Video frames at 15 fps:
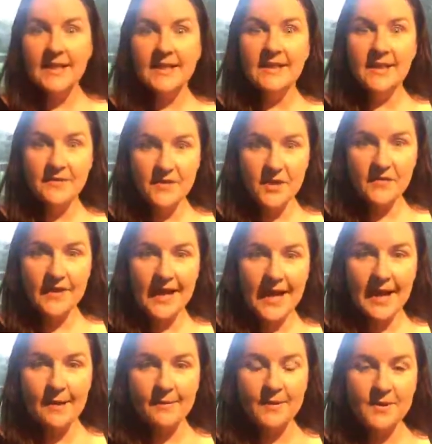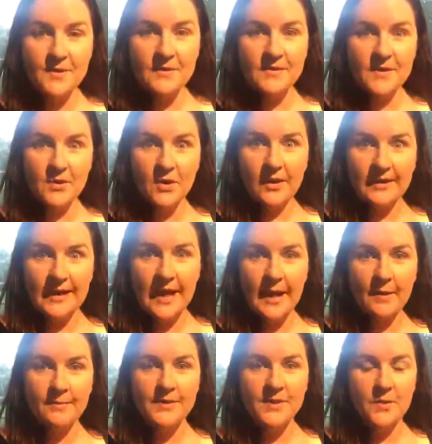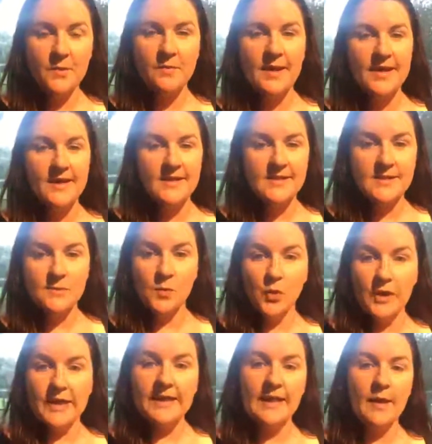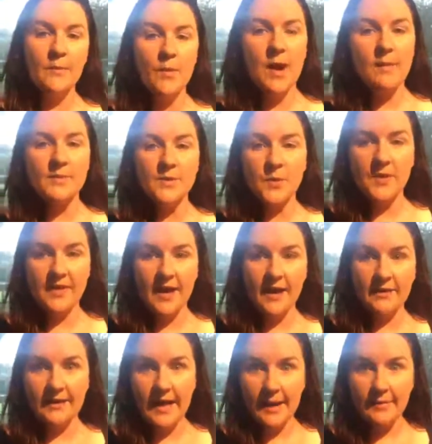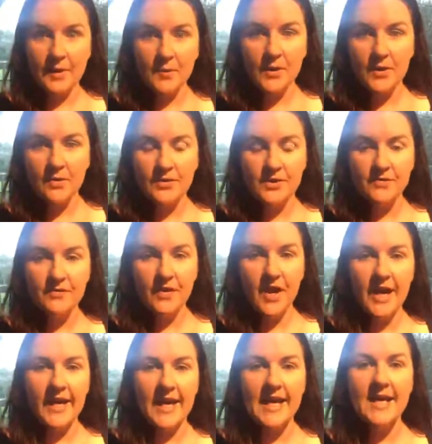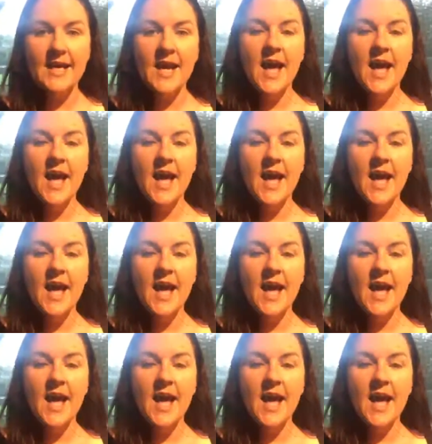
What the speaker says: leftover lamb because we've still got lamb, so we're making some Greek lamb wraps with our lamb that we cooked on Friday,